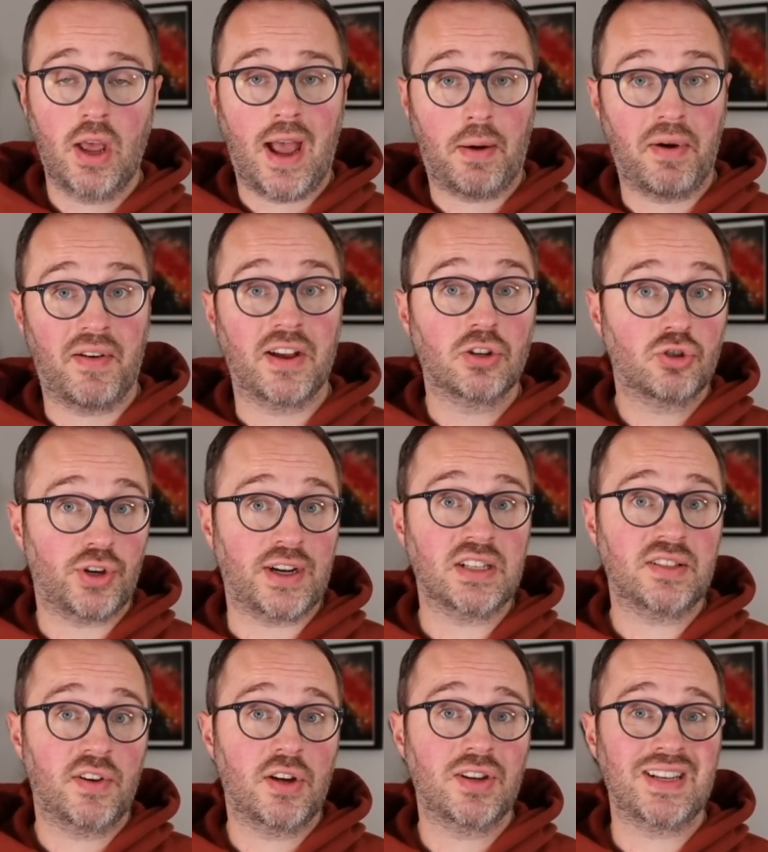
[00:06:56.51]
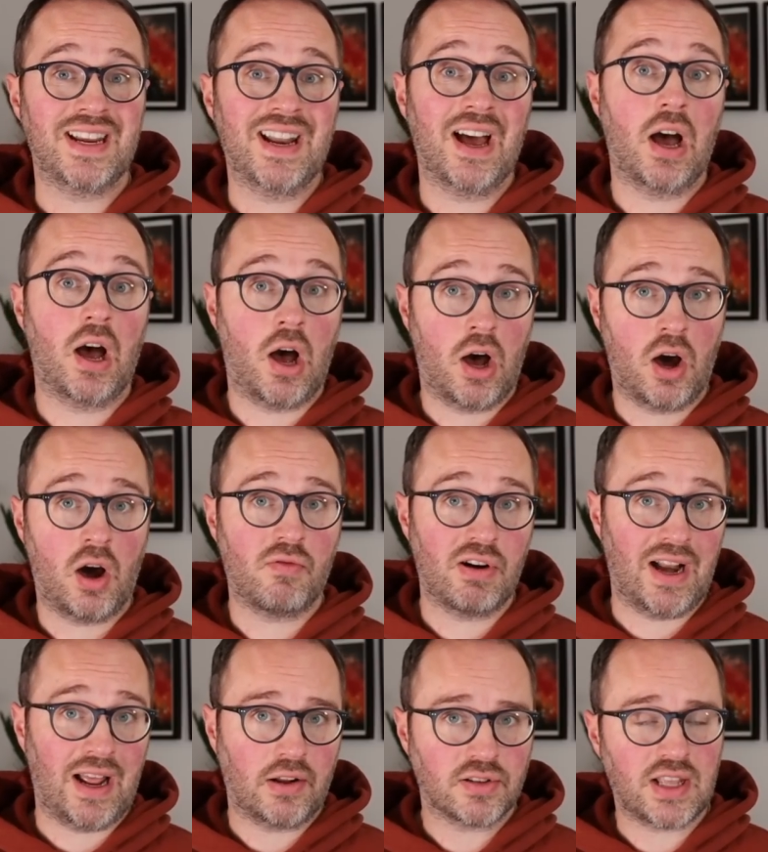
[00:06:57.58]
However, transfers in are
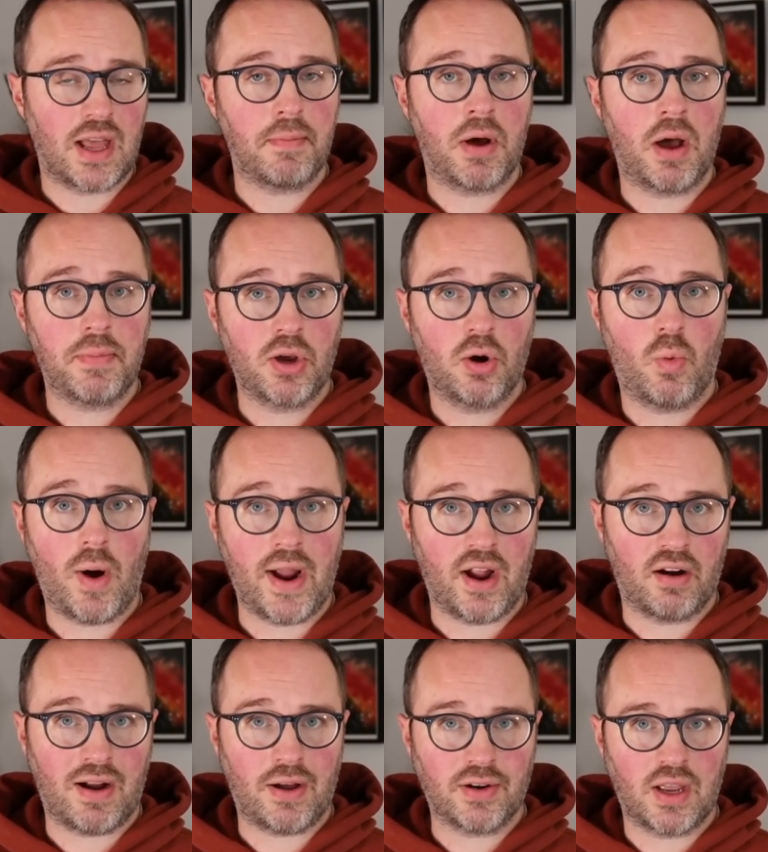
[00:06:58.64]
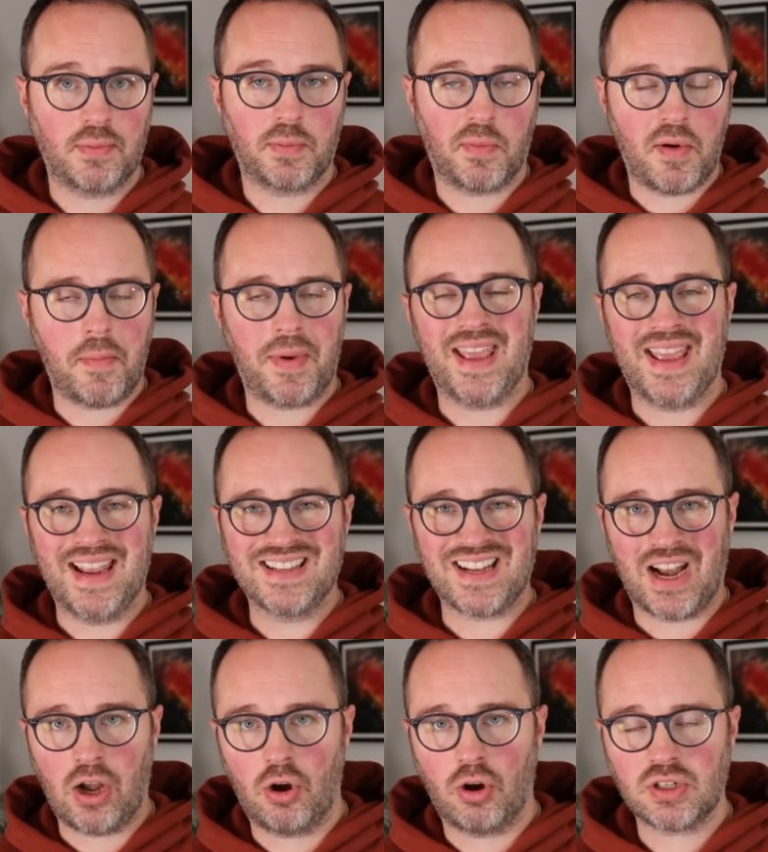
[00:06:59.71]
allowed. So that might be your way around it. Remember, it is a
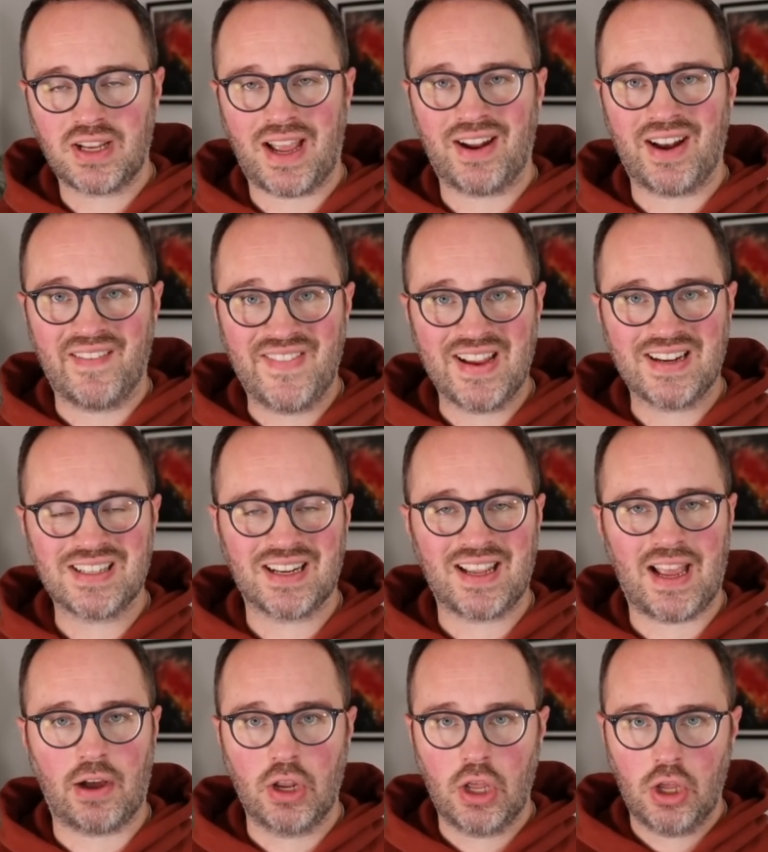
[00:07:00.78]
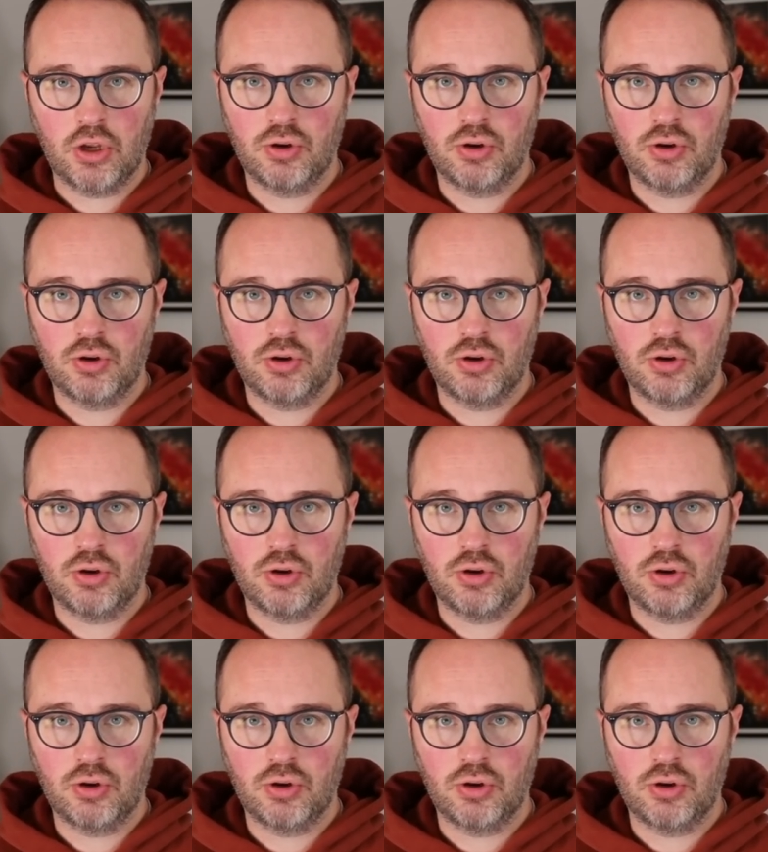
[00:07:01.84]
locked account, a fixed account.